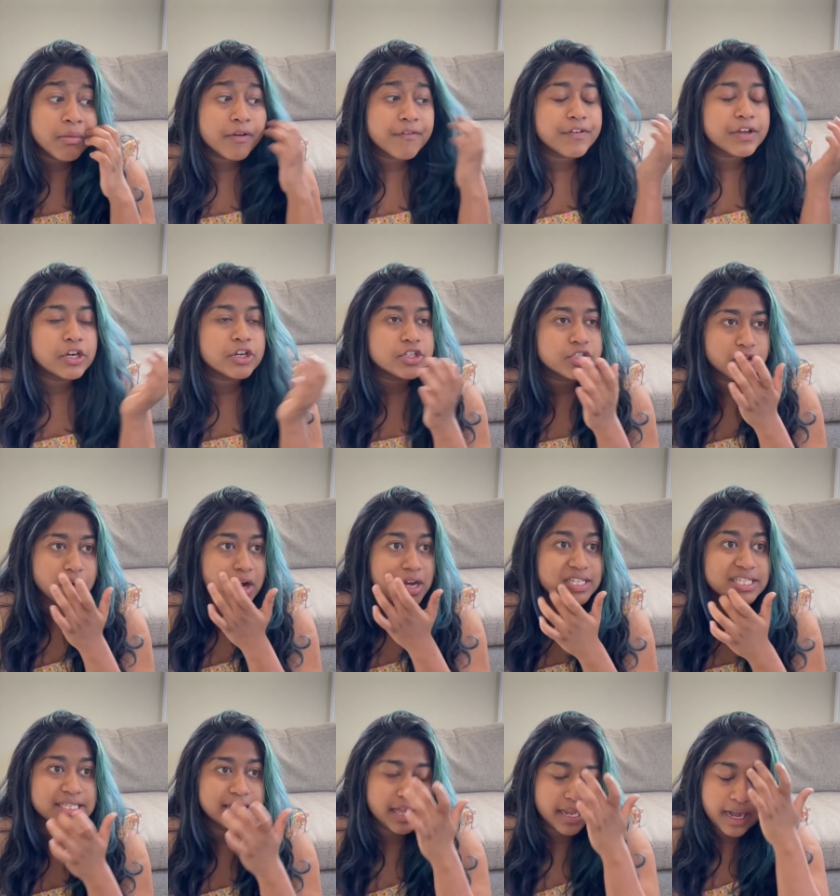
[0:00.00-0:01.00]
Fingers
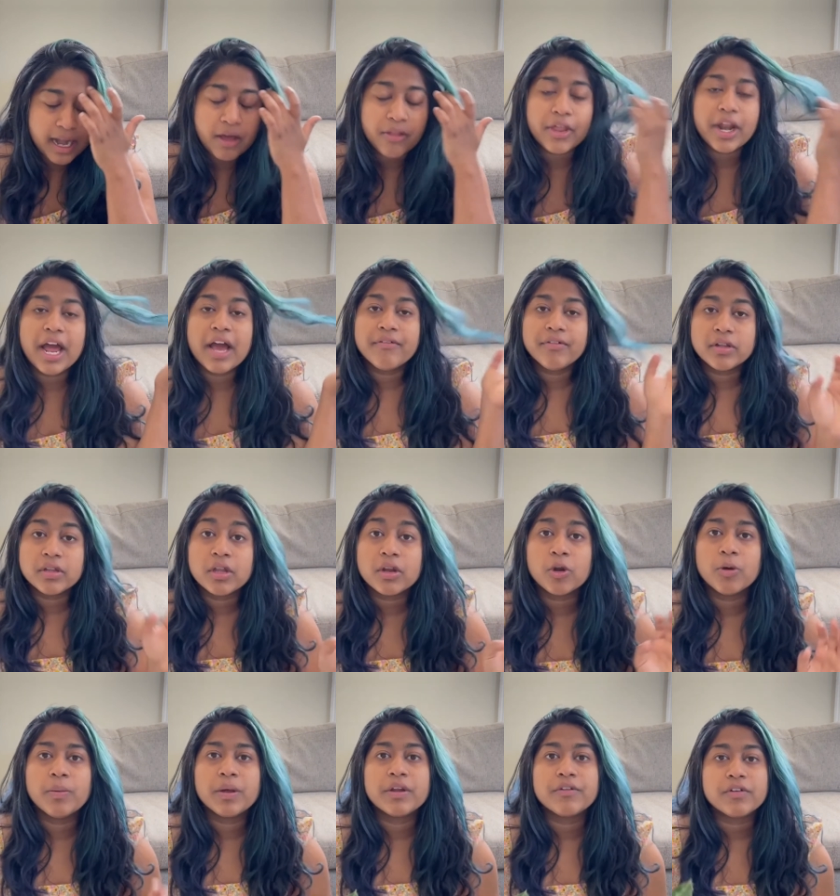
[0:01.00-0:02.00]
crossed that now that I have a
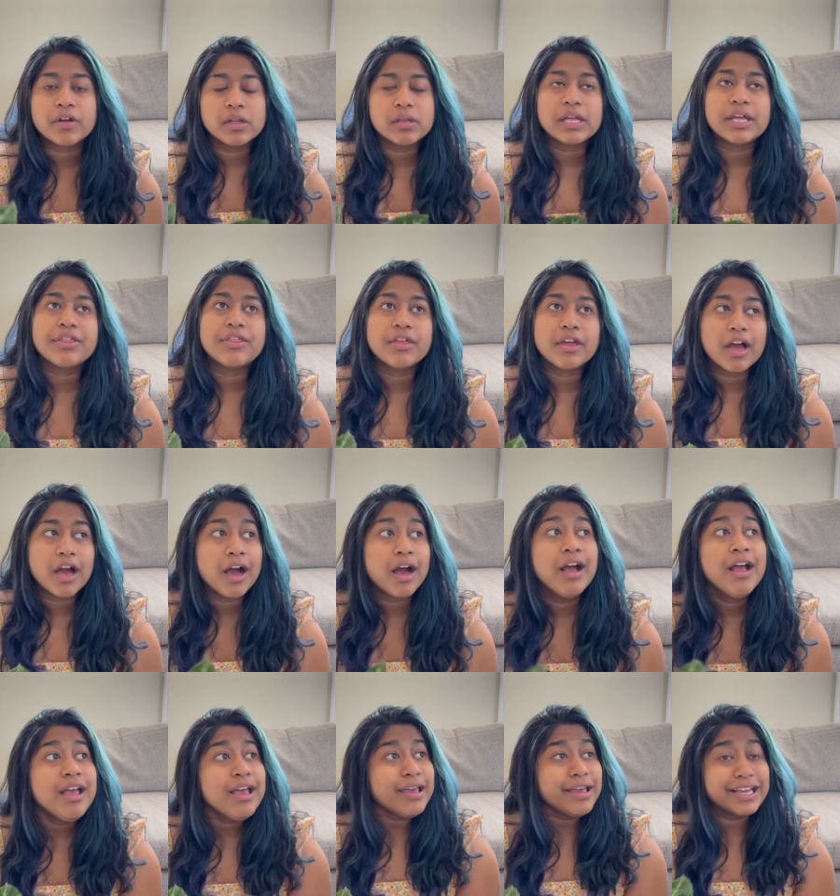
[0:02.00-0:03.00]
little bit of Calathea
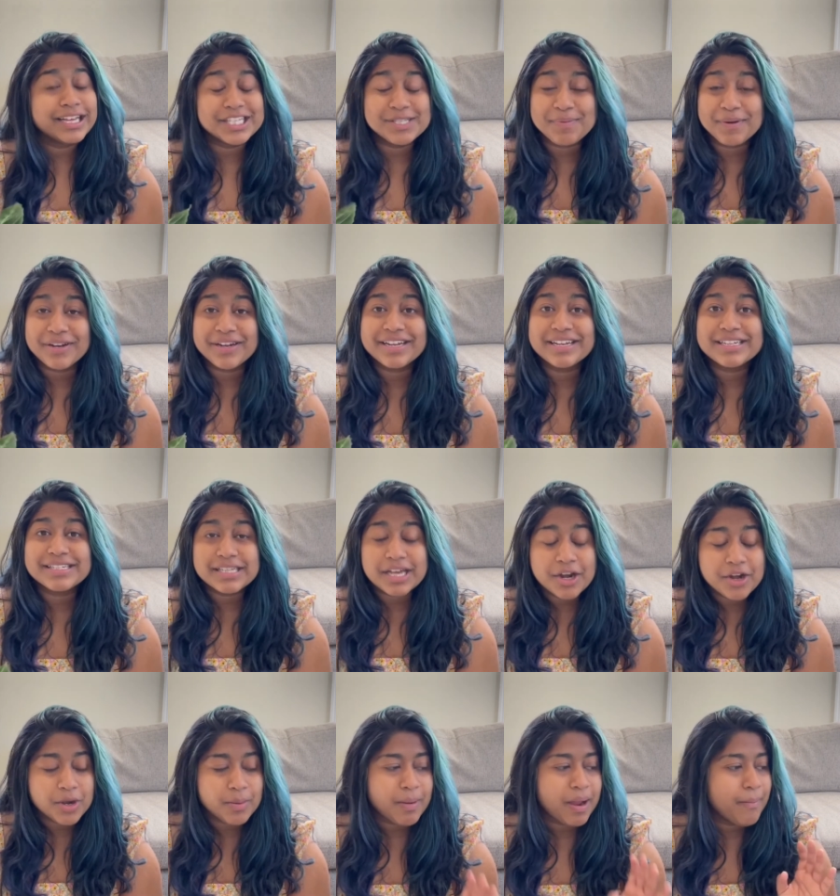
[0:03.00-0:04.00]
experience
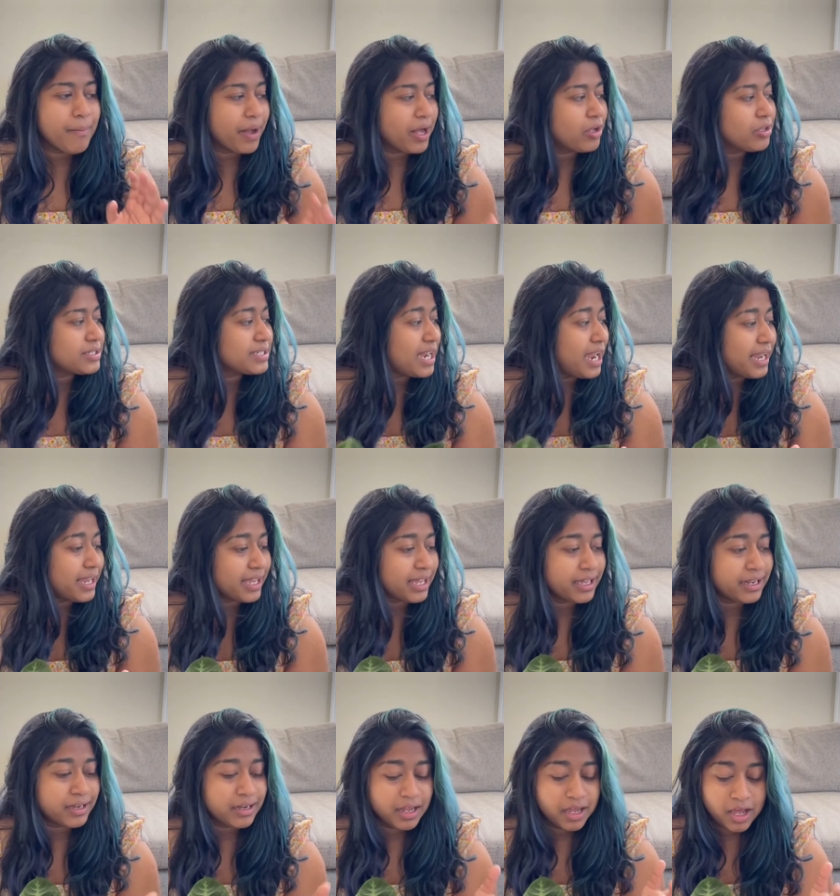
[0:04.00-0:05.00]
under my belt, I
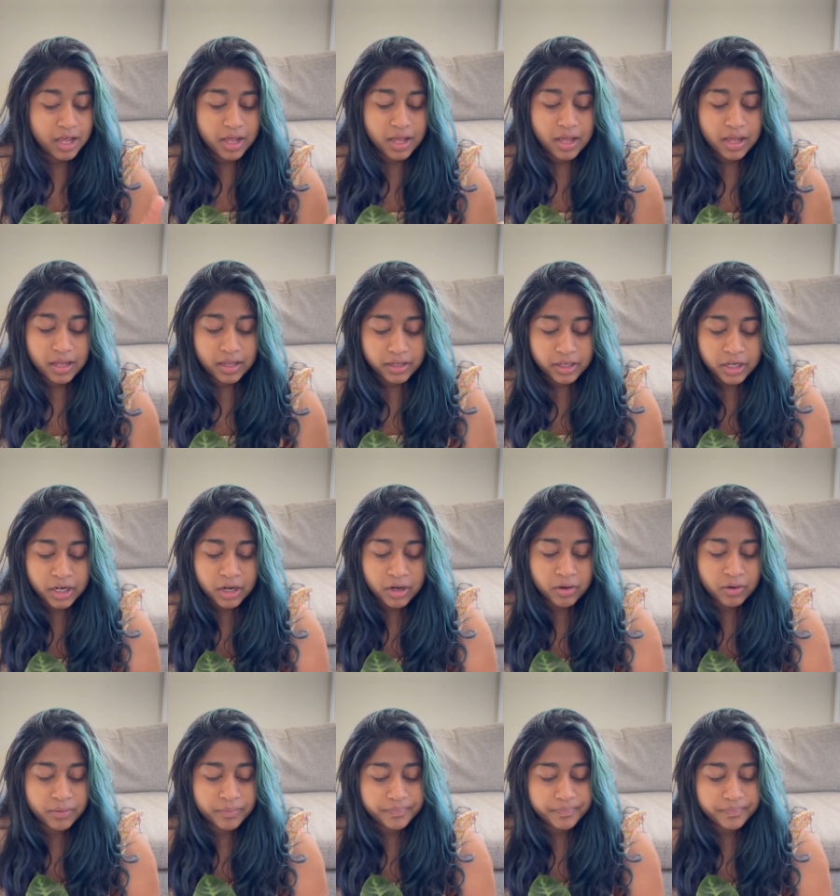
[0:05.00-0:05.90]
can, you know,